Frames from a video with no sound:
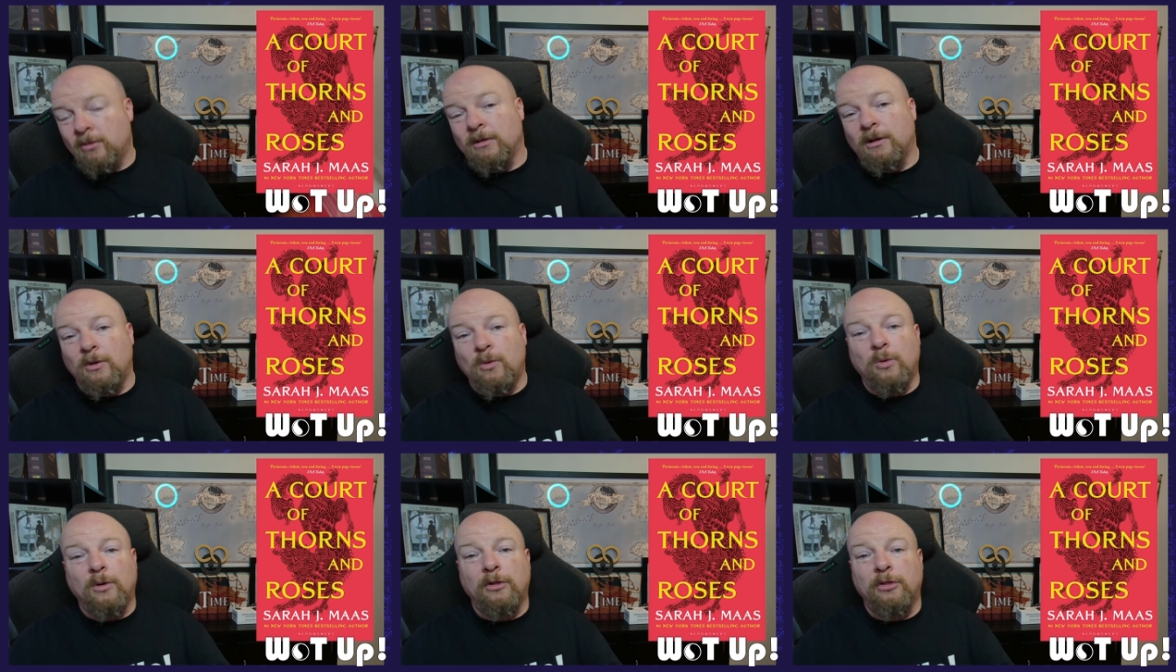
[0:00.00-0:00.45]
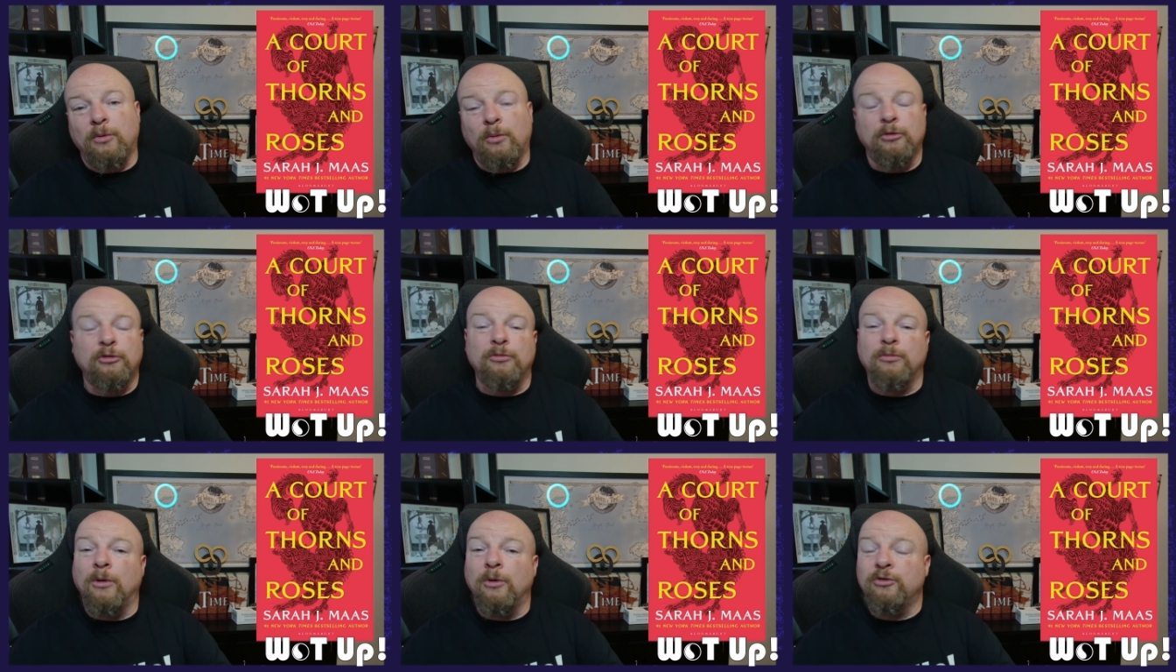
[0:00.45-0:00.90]
Court of
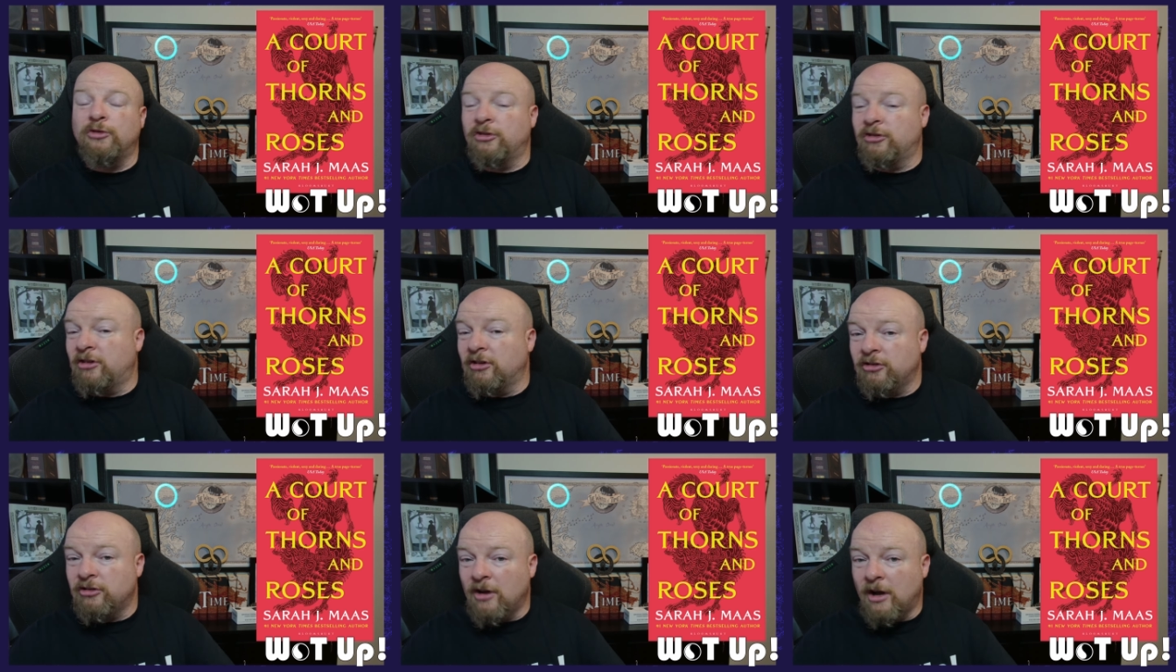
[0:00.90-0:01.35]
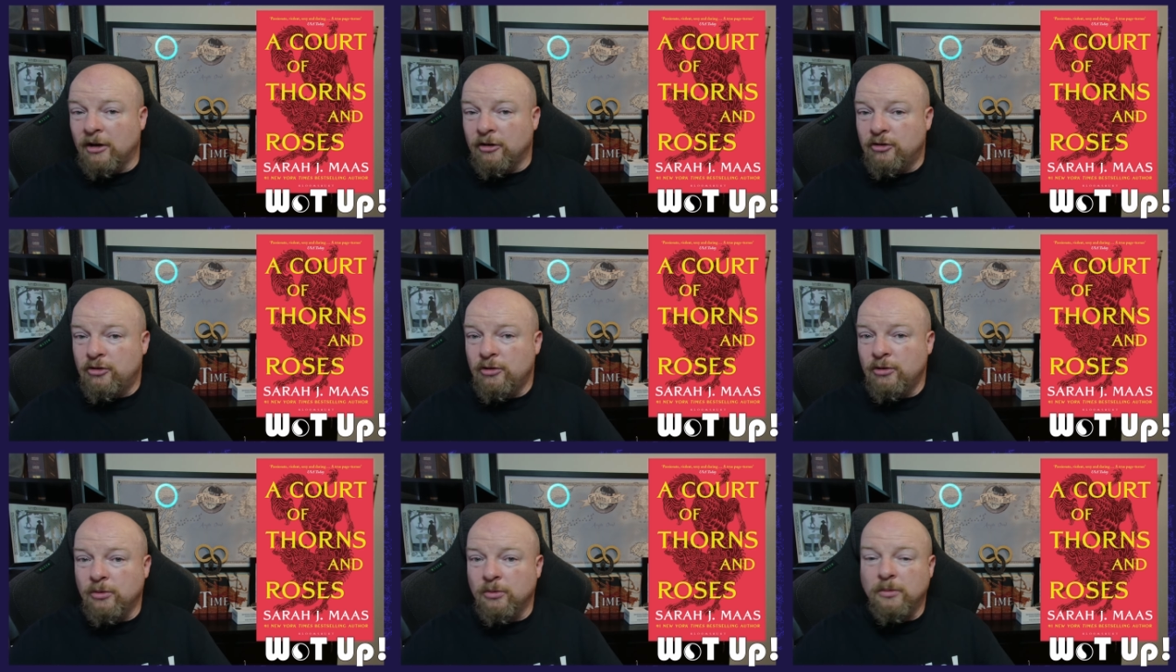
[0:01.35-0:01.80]
Thorns and Roses does not
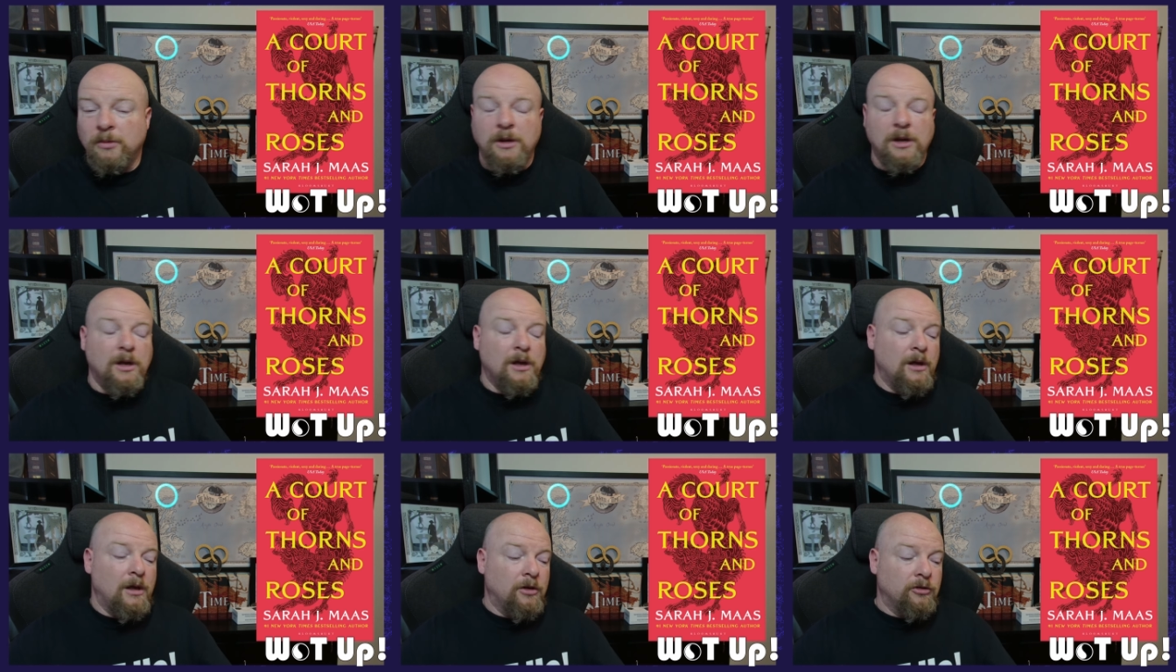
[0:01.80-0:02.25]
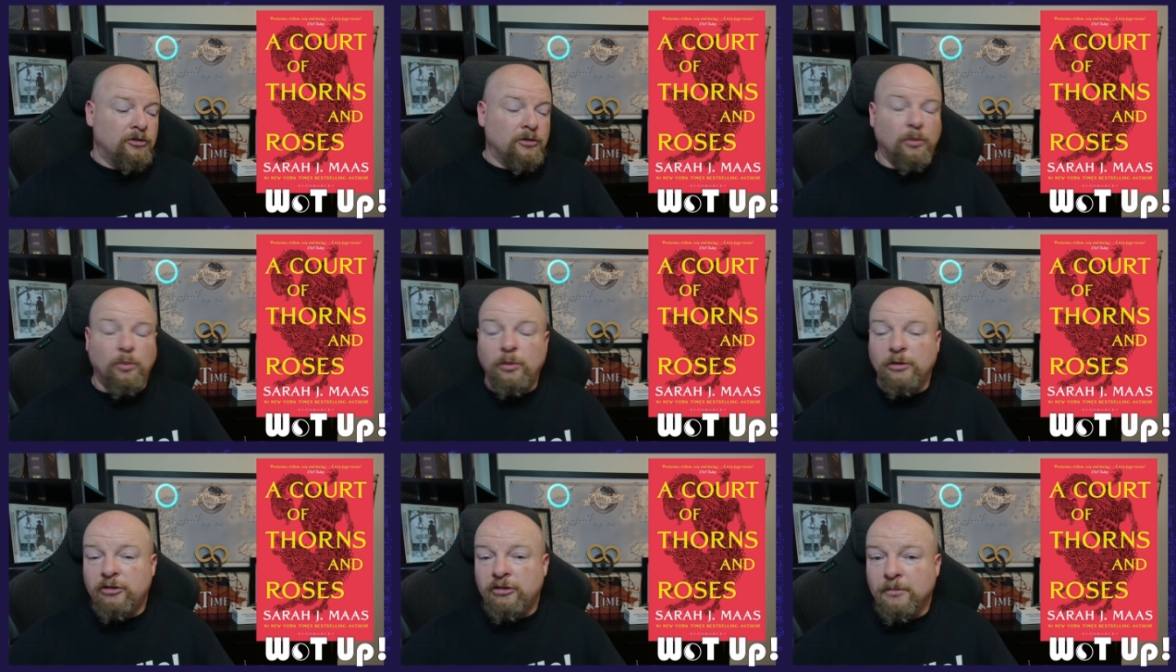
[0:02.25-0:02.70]
do. So
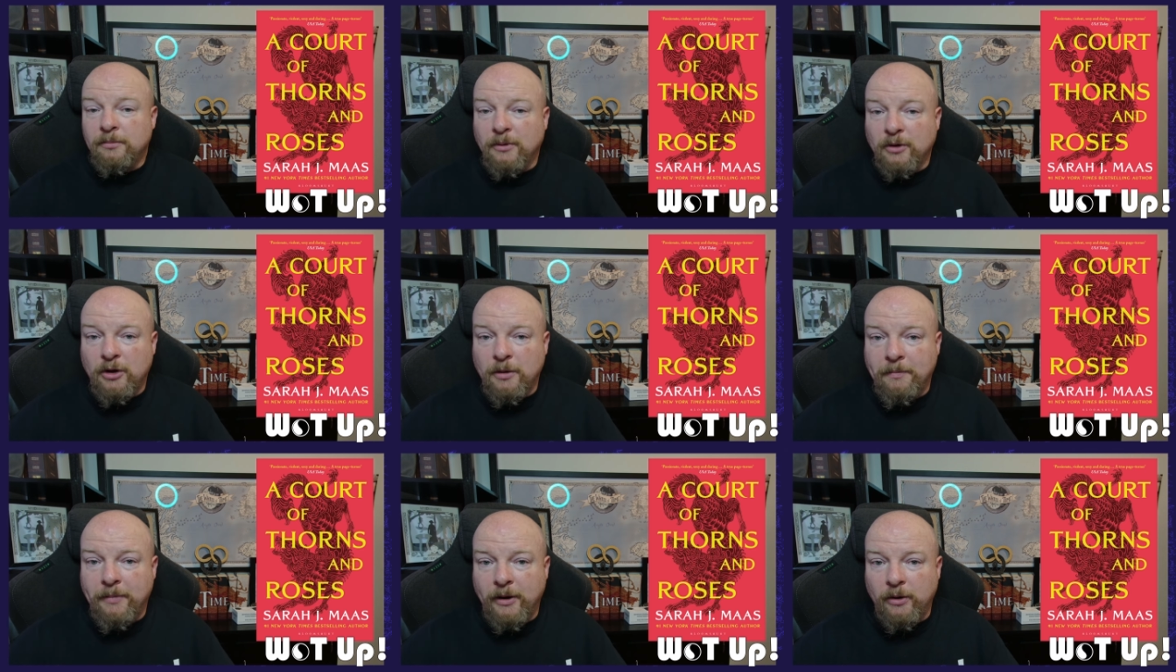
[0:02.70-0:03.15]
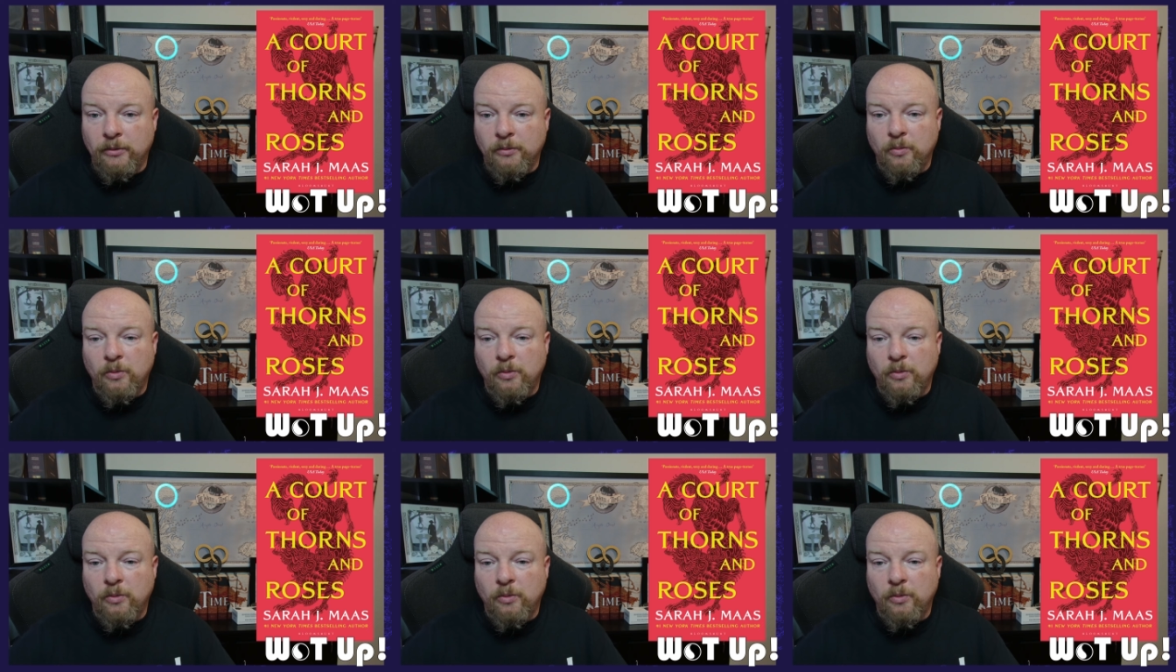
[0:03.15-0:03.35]
what's the book about?